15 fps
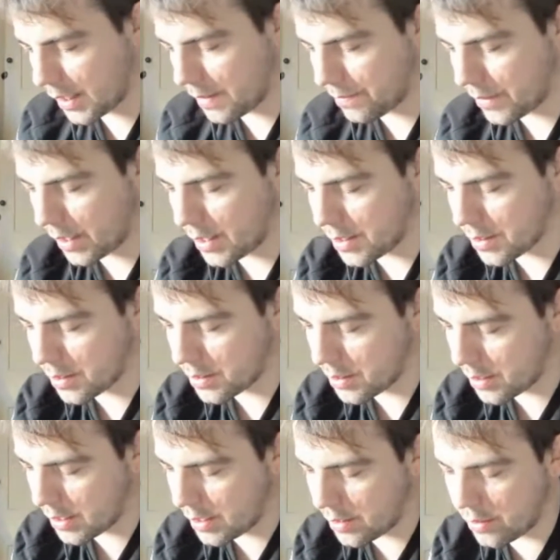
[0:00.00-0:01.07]
them days, because they
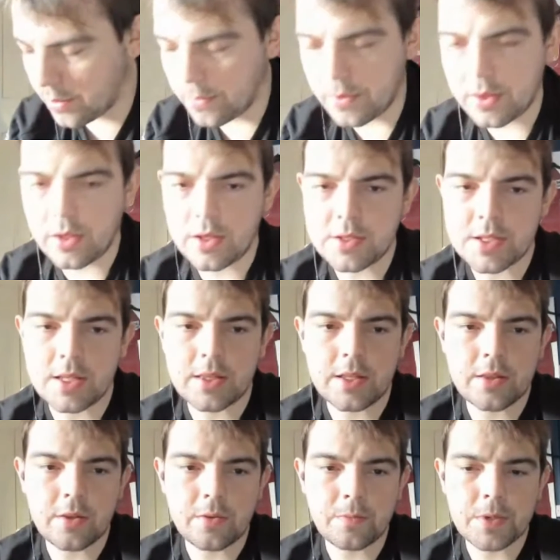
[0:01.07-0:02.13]
didn't know, like I said, didn't
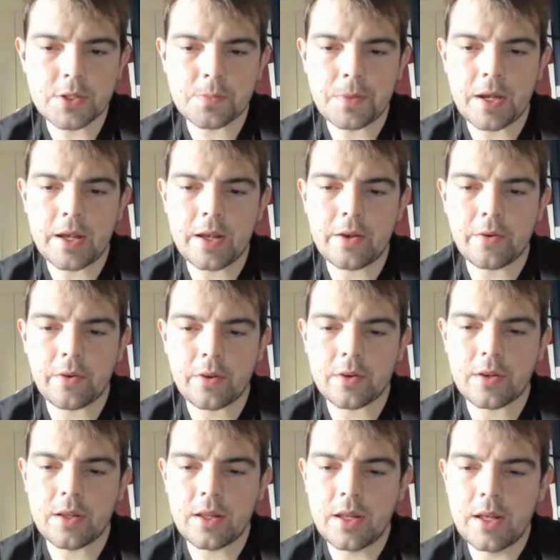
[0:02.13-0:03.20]
know much about
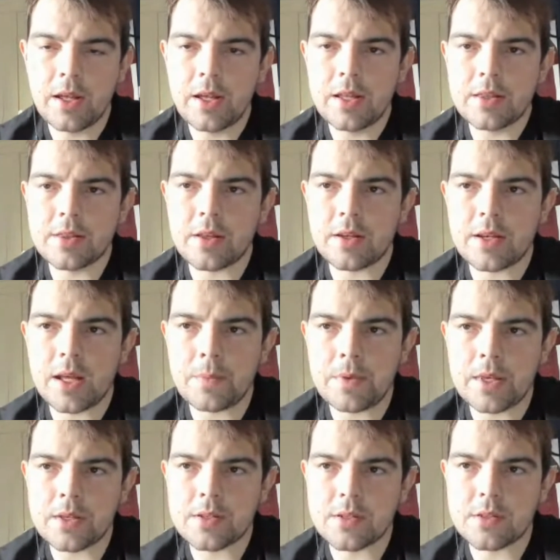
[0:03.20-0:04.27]

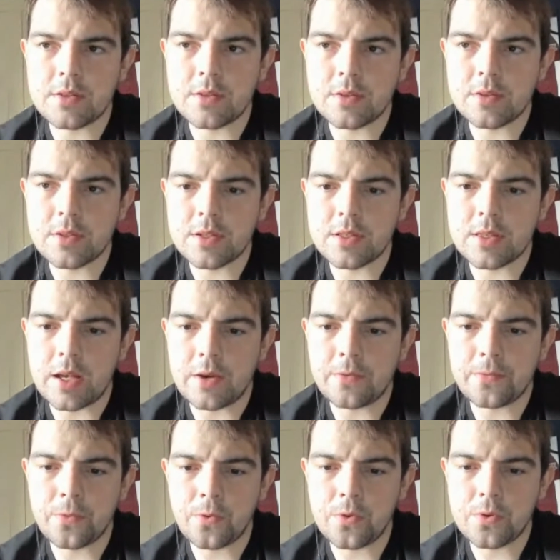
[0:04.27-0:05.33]
aerodynamics and
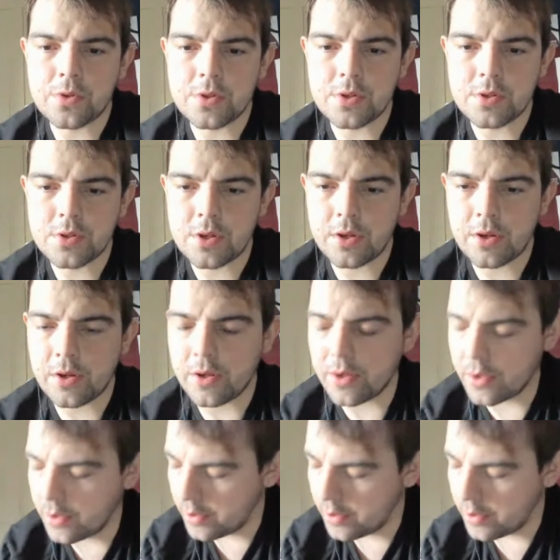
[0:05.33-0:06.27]
downforce. So